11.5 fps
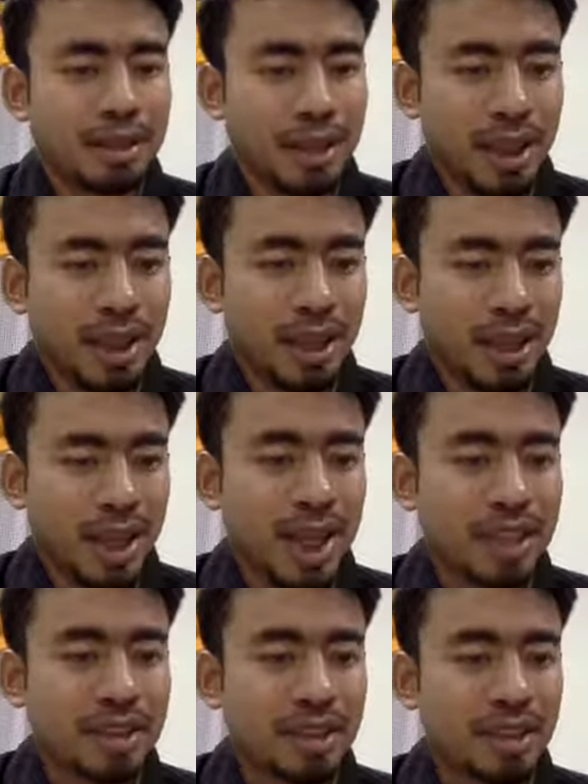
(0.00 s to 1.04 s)

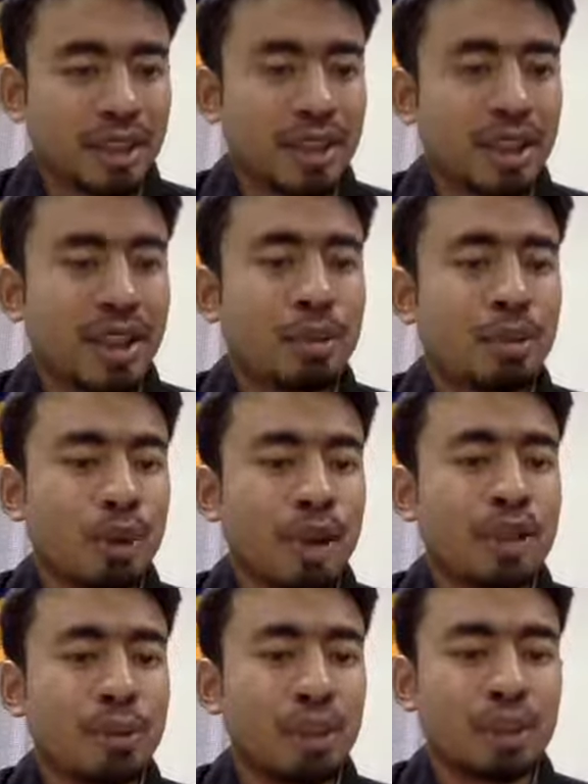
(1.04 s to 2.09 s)
as there are more
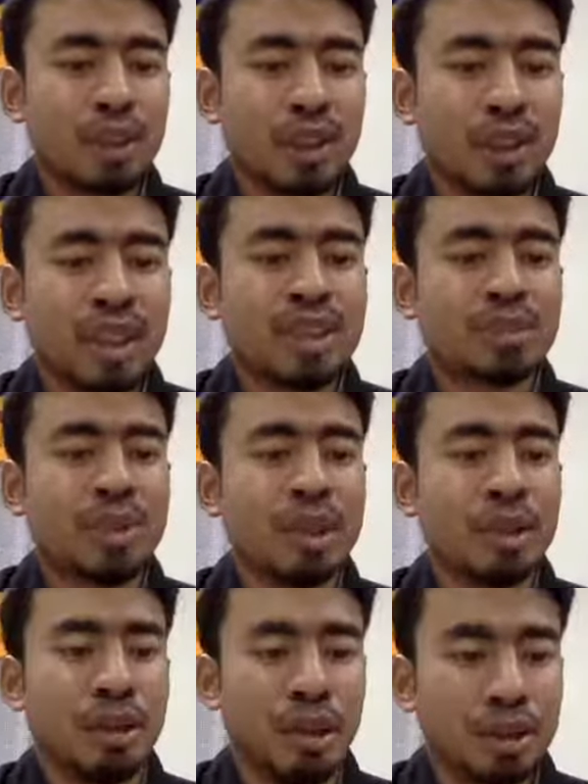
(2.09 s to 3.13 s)
and more satellites
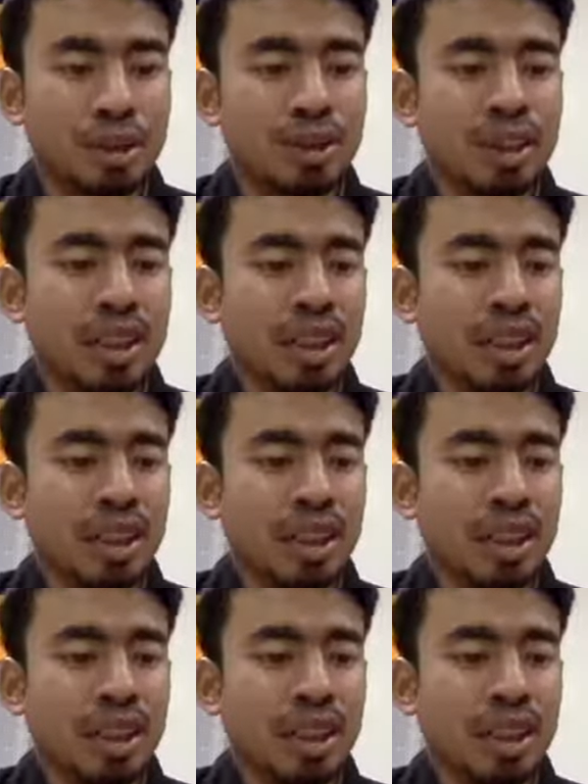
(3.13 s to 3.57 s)
being launched,